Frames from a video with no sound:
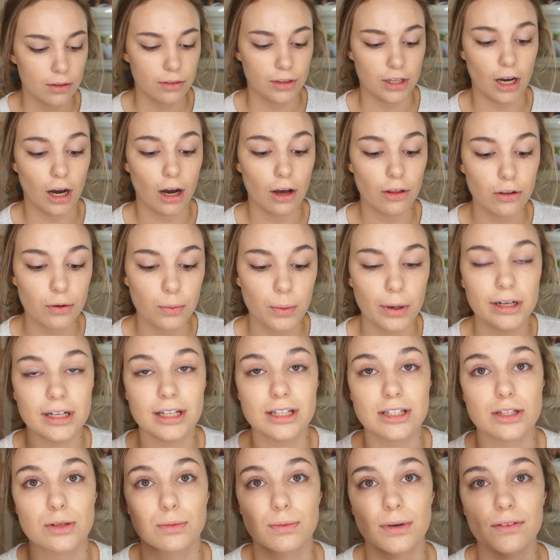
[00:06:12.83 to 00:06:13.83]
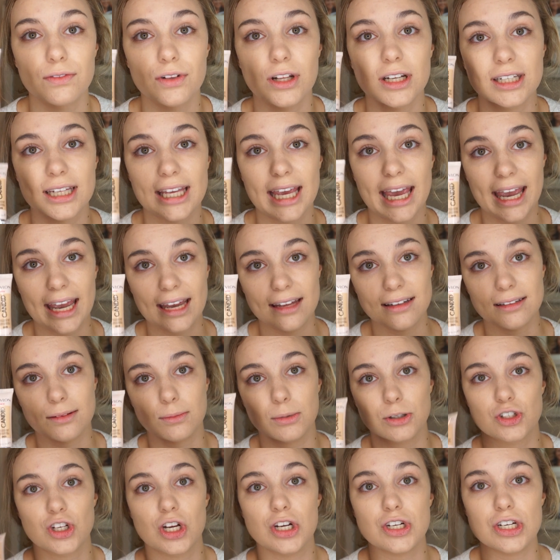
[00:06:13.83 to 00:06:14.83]
The other one is the Revlon
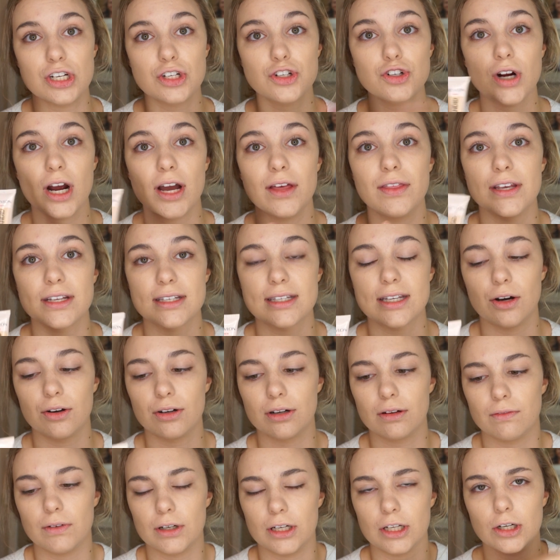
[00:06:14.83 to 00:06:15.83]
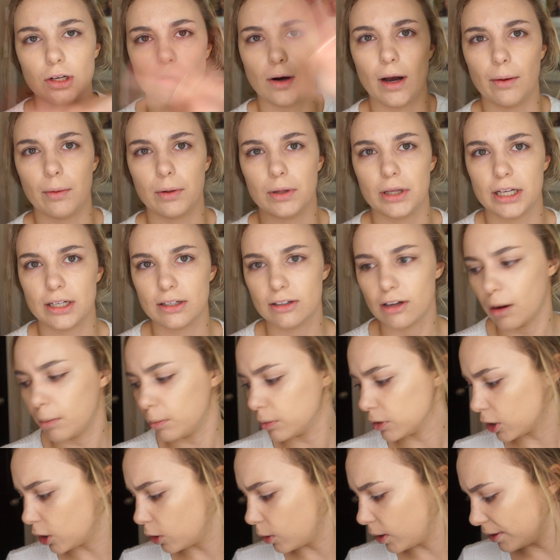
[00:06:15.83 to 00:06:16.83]
Candid, which I did try this out in a video. I will link down
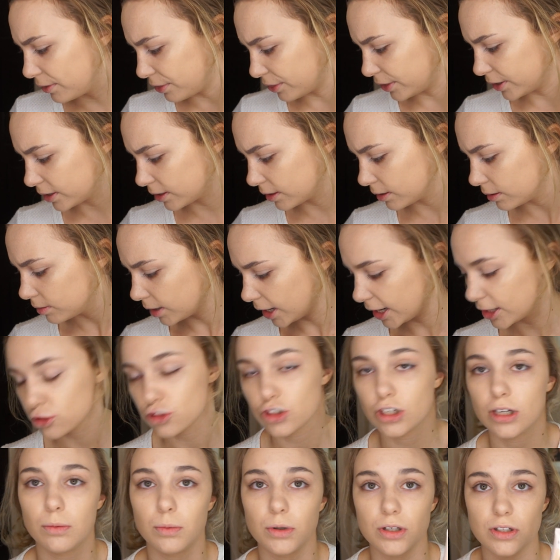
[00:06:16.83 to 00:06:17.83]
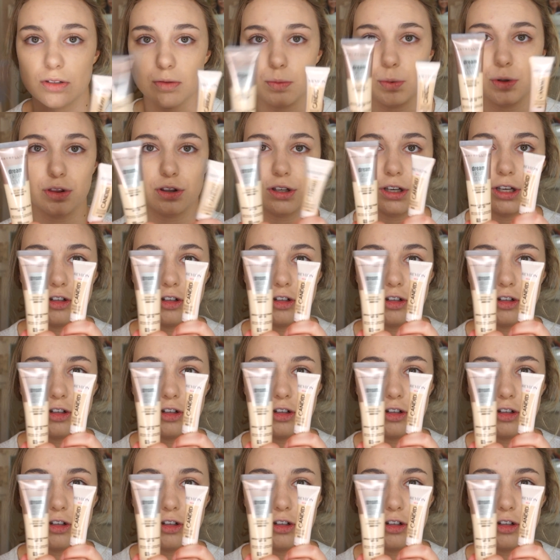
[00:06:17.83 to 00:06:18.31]
below. I think, actually it was with